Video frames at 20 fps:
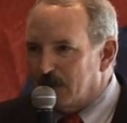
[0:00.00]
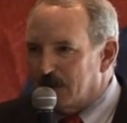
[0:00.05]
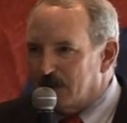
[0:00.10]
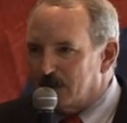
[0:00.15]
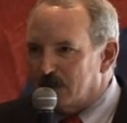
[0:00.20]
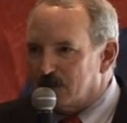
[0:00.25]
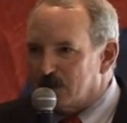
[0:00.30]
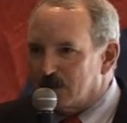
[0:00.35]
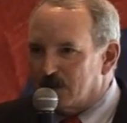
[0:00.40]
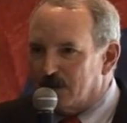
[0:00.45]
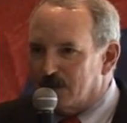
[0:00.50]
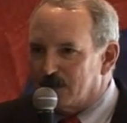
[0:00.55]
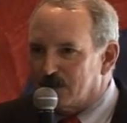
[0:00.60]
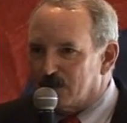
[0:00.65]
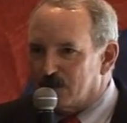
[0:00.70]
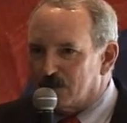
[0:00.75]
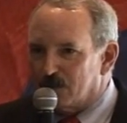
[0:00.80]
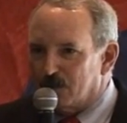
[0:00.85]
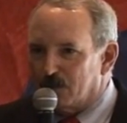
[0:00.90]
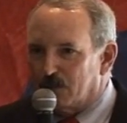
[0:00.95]

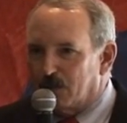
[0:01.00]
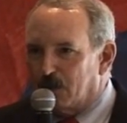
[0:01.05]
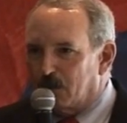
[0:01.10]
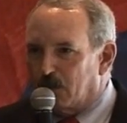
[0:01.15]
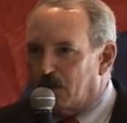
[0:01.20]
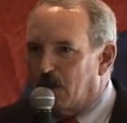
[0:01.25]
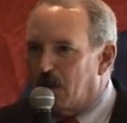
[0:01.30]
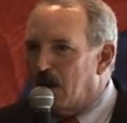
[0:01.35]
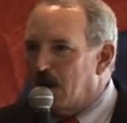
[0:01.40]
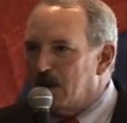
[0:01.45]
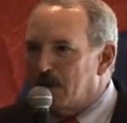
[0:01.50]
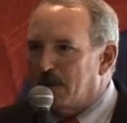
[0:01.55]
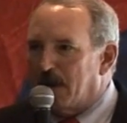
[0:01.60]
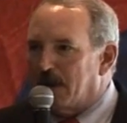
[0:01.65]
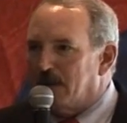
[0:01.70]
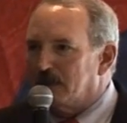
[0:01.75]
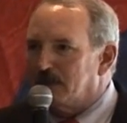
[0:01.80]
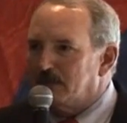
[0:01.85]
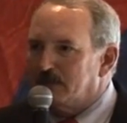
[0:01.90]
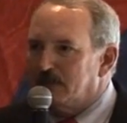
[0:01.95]
It's what we're all
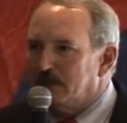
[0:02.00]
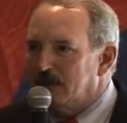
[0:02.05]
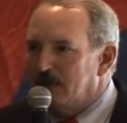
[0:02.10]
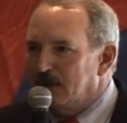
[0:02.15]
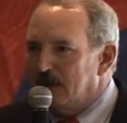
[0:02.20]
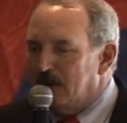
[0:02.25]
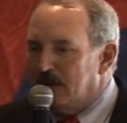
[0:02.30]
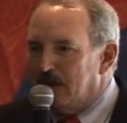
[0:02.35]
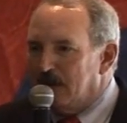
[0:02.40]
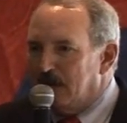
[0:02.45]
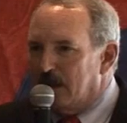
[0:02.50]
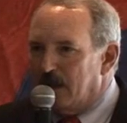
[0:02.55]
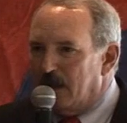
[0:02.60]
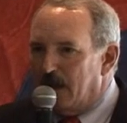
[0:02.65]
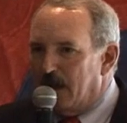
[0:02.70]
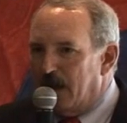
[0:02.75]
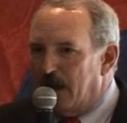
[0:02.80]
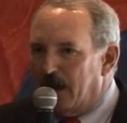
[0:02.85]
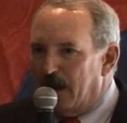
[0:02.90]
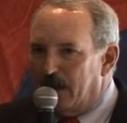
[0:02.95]
about.
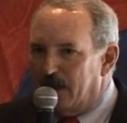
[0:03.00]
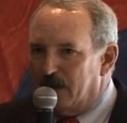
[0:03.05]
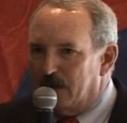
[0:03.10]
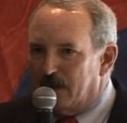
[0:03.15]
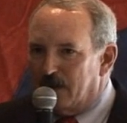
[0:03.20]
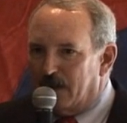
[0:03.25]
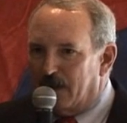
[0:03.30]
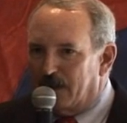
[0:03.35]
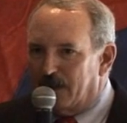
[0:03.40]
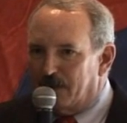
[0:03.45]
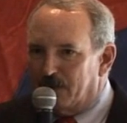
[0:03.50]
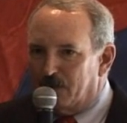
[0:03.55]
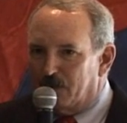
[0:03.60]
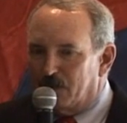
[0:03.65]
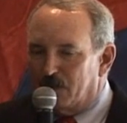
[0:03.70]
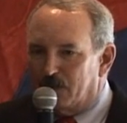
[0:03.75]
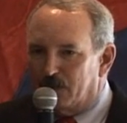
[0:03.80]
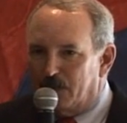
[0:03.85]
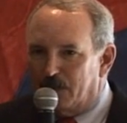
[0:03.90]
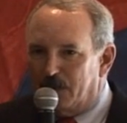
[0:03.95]
And
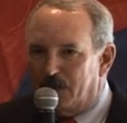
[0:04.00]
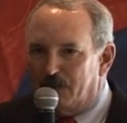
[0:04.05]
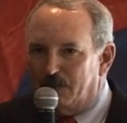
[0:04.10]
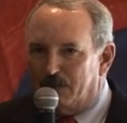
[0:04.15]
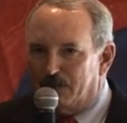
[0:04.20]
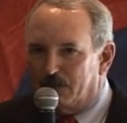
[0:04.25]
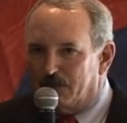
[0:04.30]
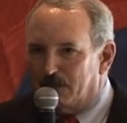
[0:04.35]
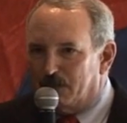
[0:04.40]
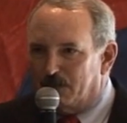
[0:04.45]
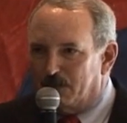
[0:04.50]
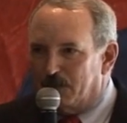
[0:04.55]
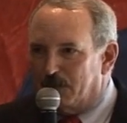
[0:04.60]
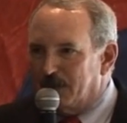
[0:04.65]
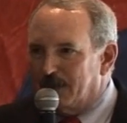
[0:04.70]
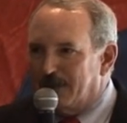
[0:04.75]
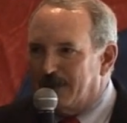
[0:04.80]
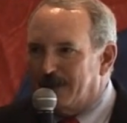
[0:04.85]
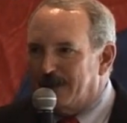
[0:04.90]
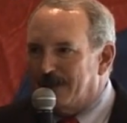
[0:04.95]
we
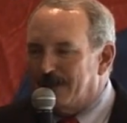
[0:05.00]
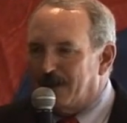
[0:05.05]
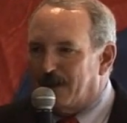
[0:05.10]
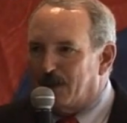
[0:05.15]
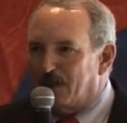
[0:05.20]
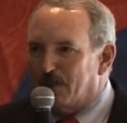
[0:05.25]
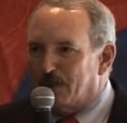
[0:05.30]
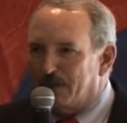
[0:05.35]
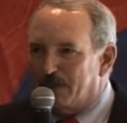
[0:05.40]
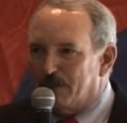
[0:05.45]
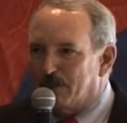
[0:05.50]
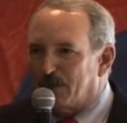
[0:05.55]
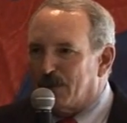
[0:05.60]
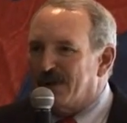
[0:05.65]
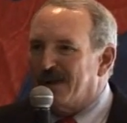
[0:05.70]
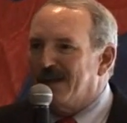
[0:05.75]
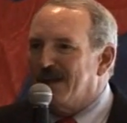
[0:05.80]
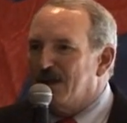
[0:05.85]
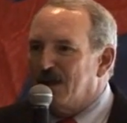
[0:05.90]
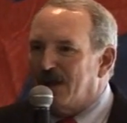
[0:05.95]
really are
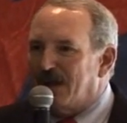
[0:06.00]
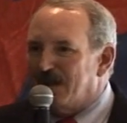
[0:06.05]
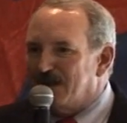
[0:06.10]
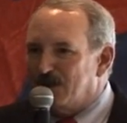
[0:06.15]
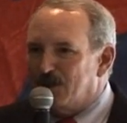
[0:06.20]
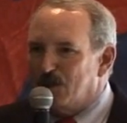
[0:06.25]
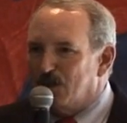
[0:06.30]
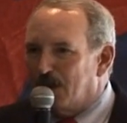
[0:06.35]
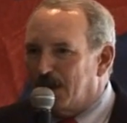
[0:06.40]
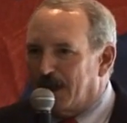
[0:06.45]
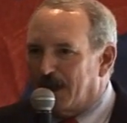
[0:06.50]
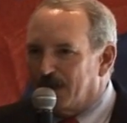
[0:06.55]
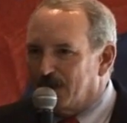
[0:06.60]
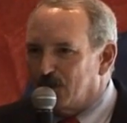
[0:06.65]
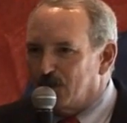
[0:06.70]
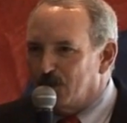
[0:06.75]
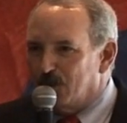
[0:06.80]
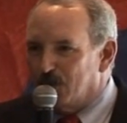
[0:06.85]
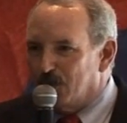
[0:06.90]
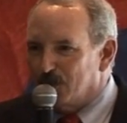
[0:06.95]
pretty good at doing
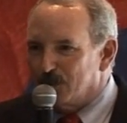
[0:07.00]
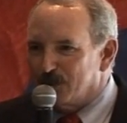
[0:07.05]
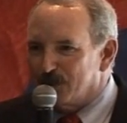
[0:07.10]
it too.